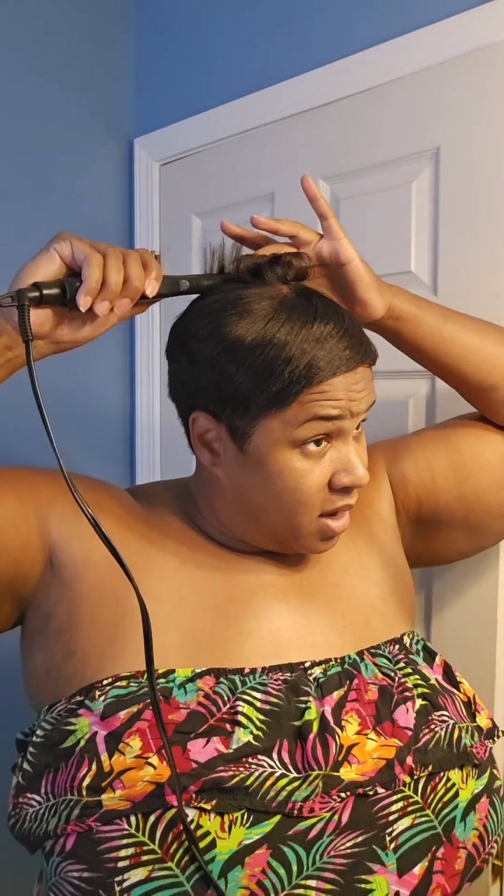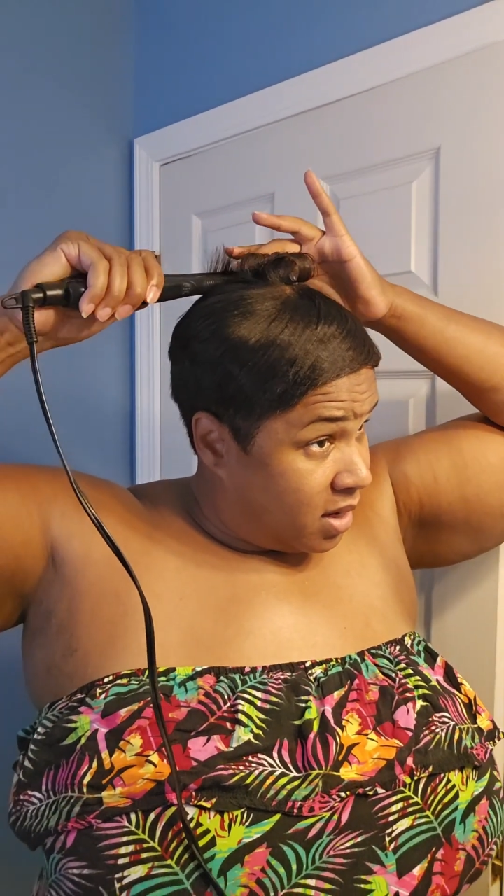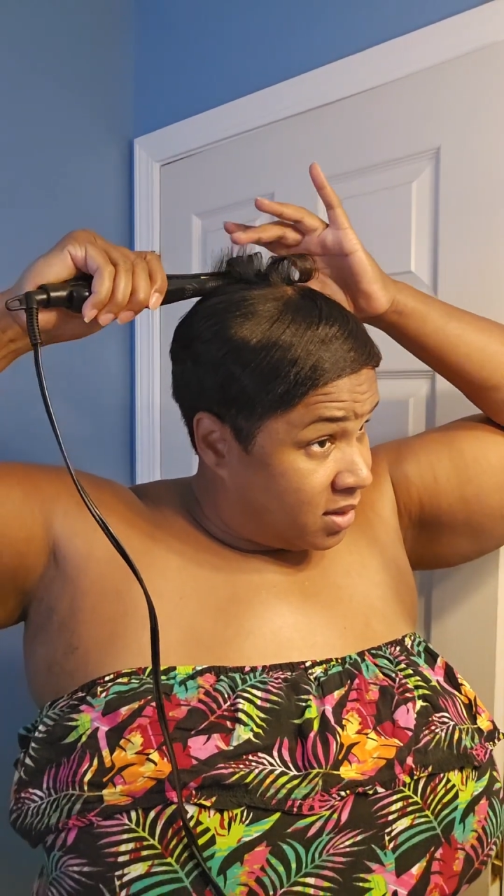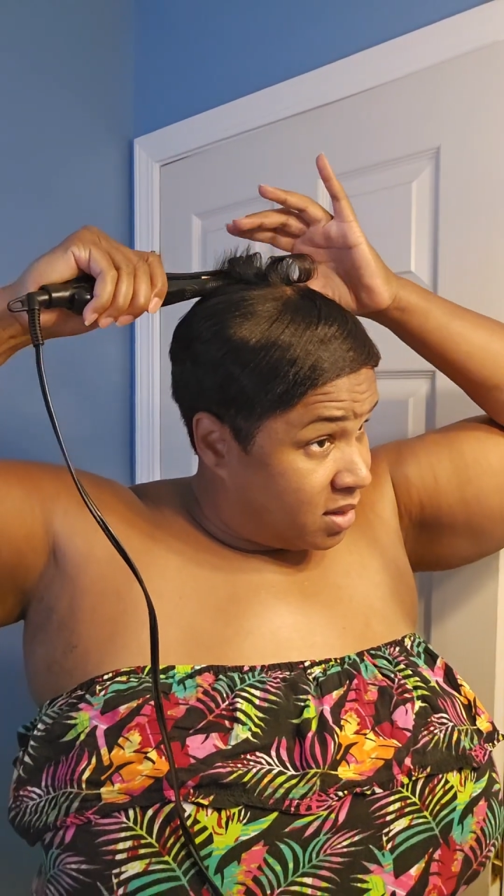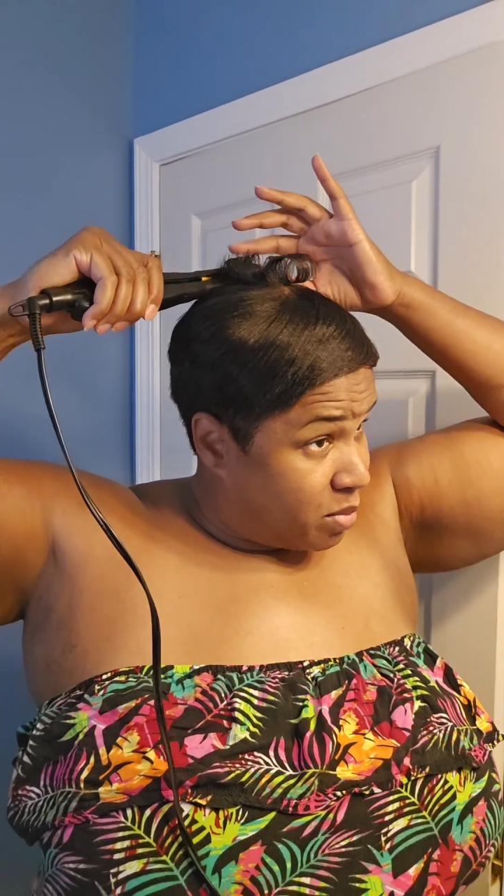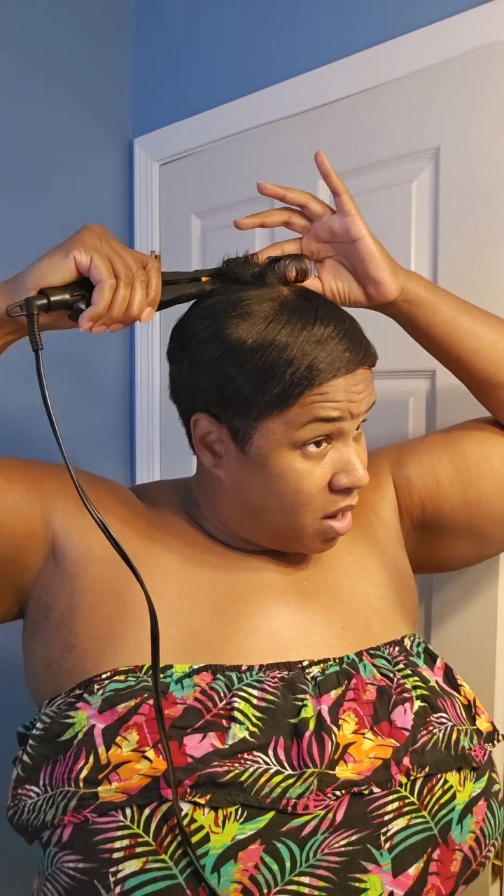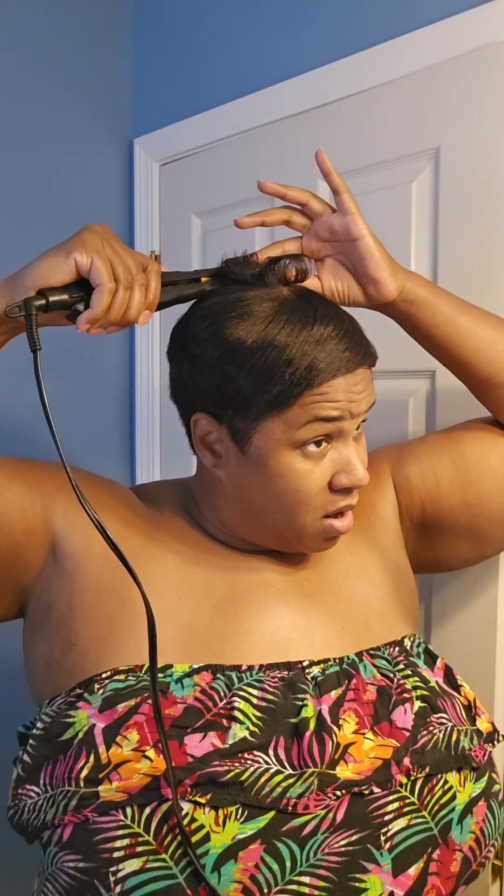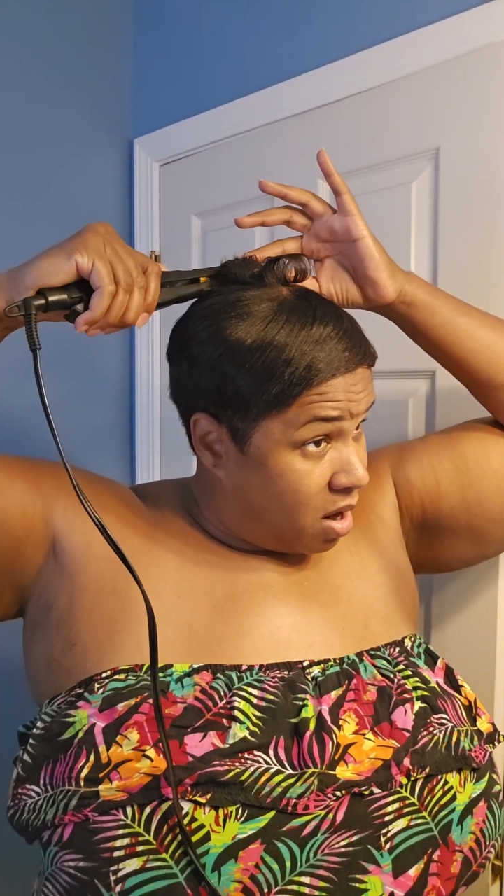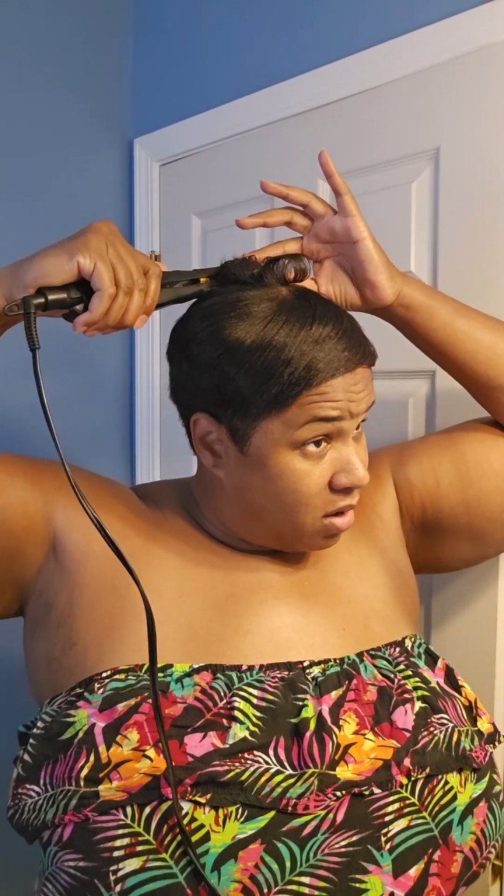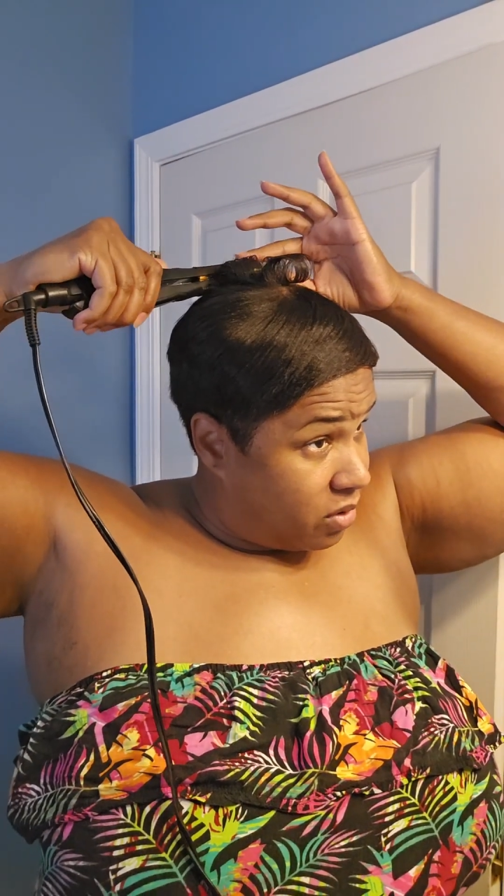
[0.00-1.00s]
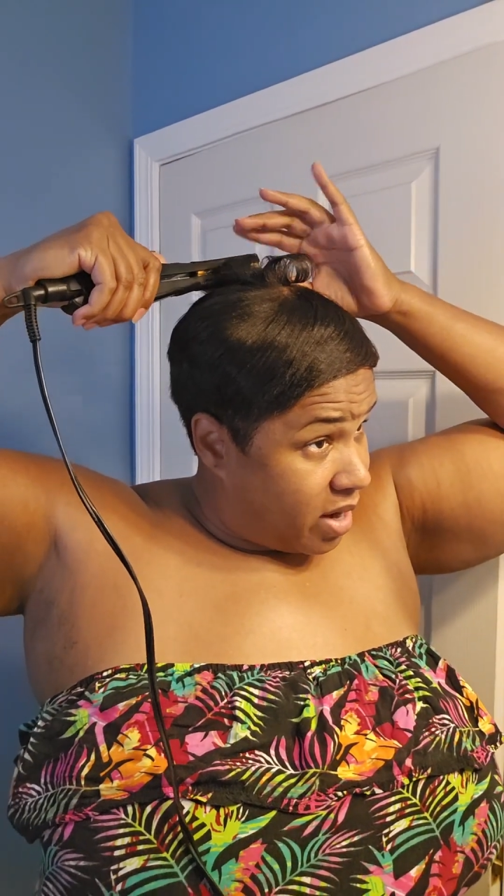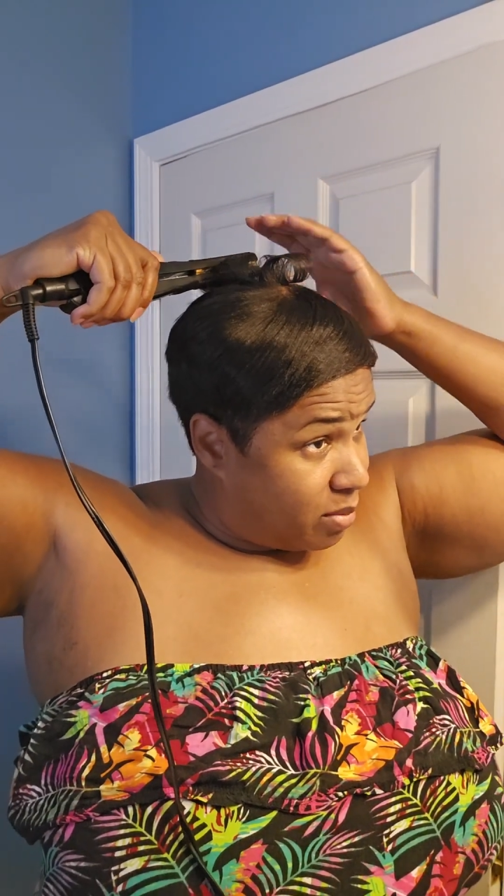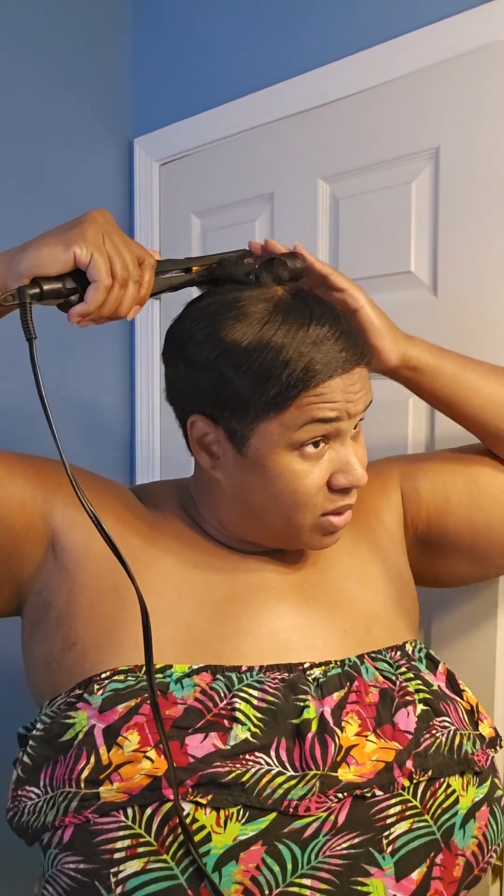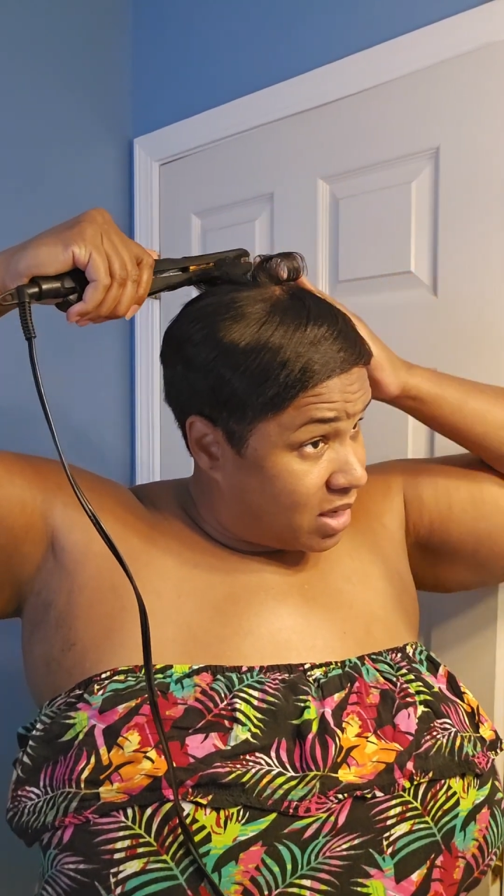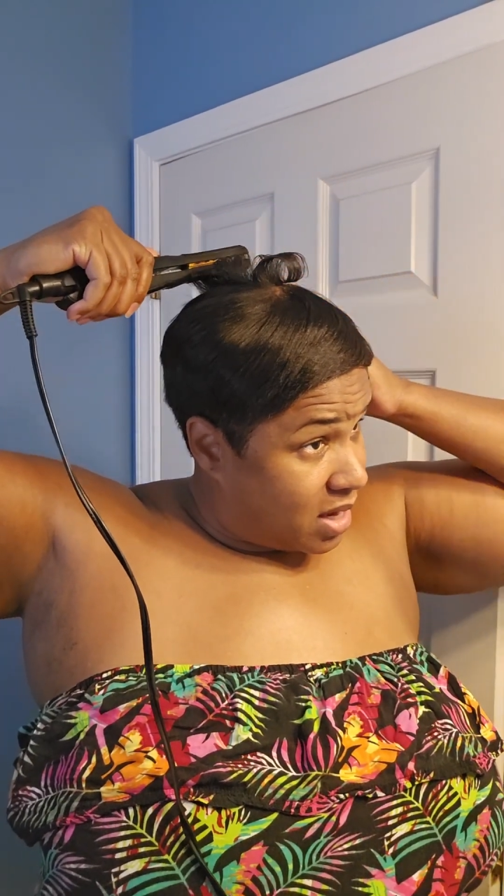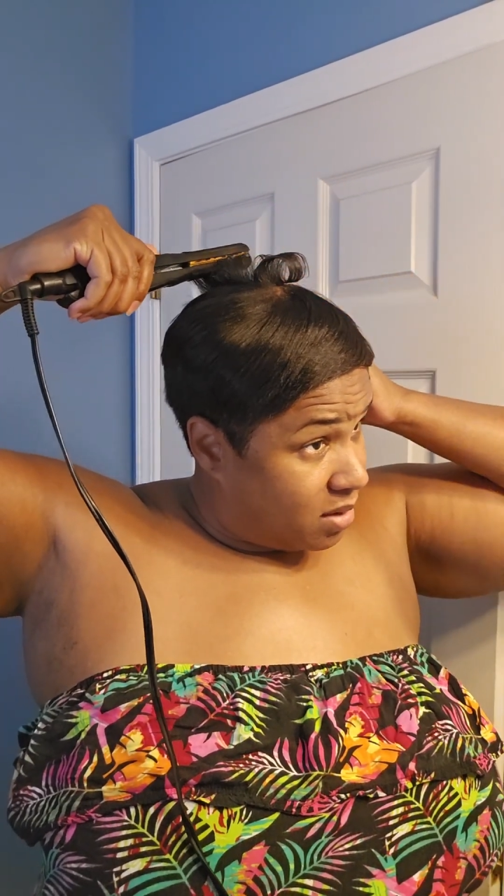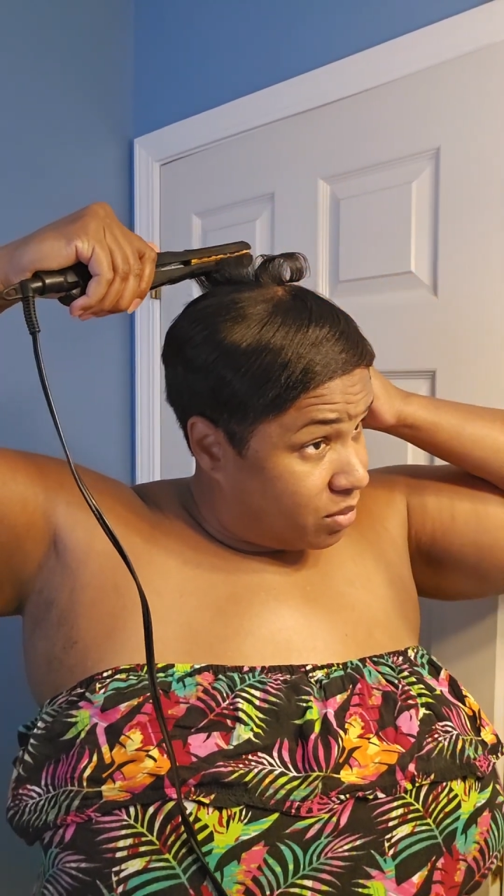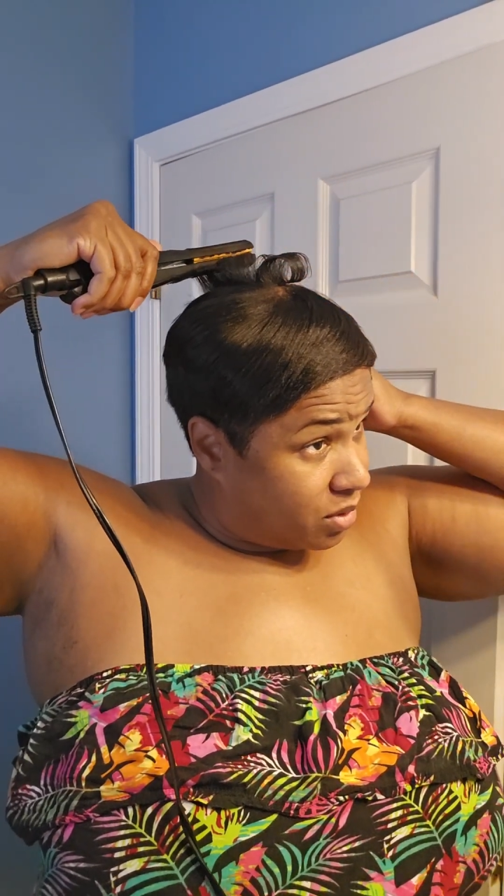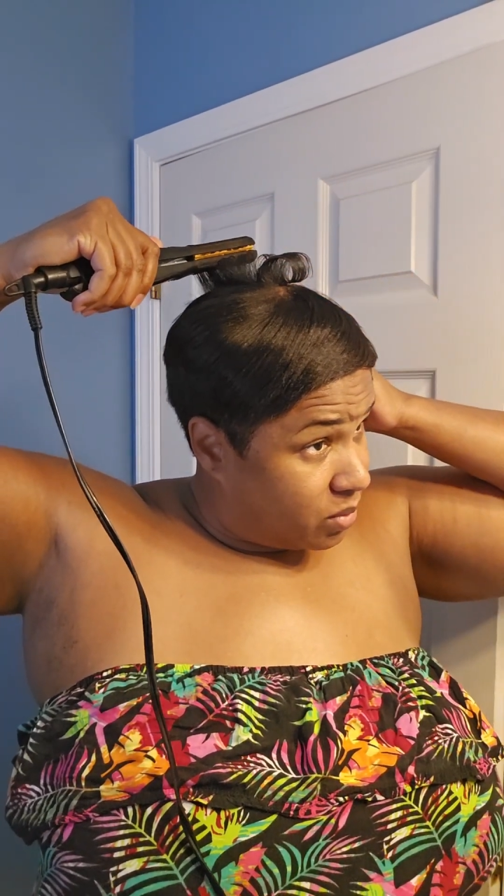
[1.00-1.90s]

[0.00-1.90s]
It's in my cart on Amazon with